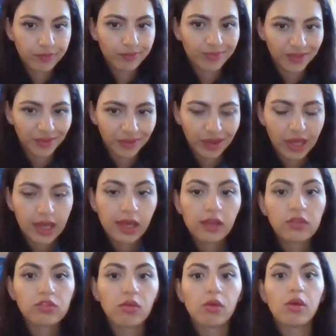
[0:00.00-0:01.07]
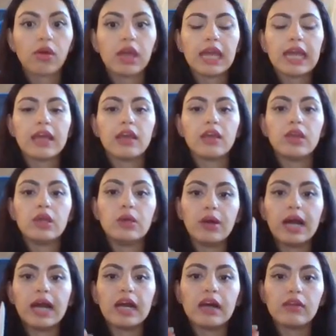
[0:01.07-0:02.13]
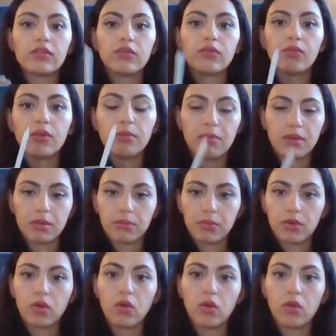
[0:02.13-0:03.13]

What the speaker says: Okay, so you have to remember